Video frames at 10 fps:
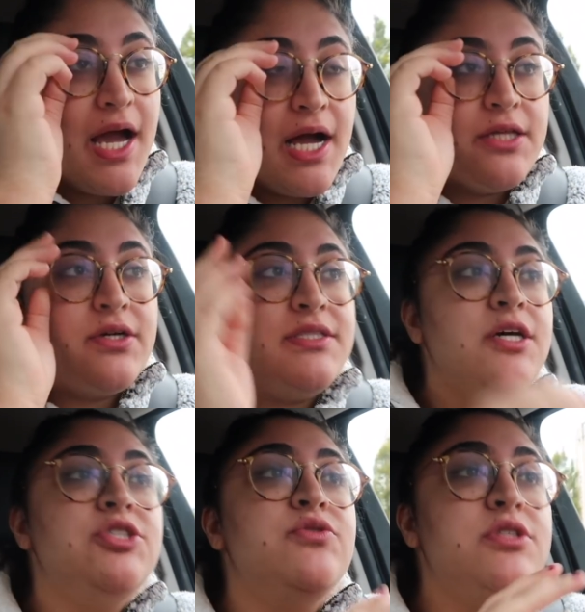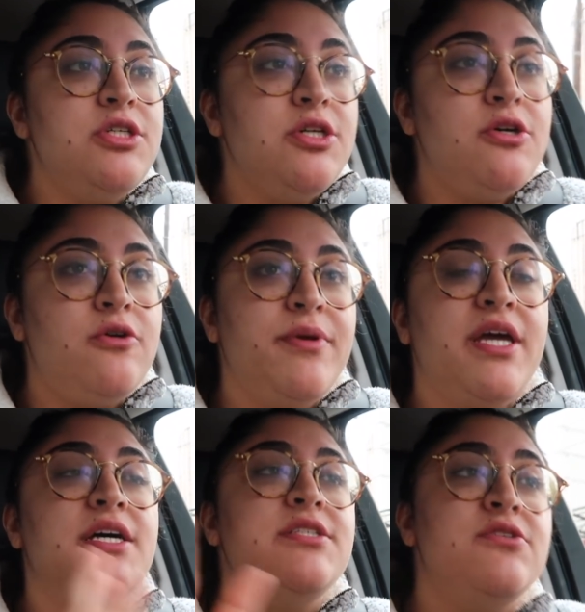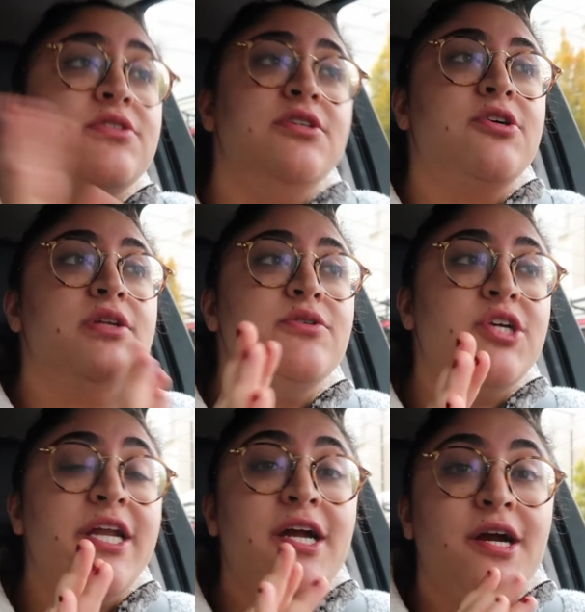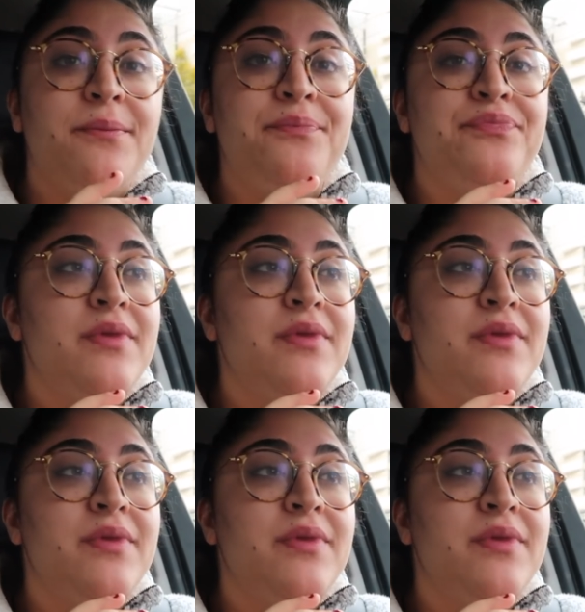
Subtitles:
And you can tell she was new because there's another girl that was training her.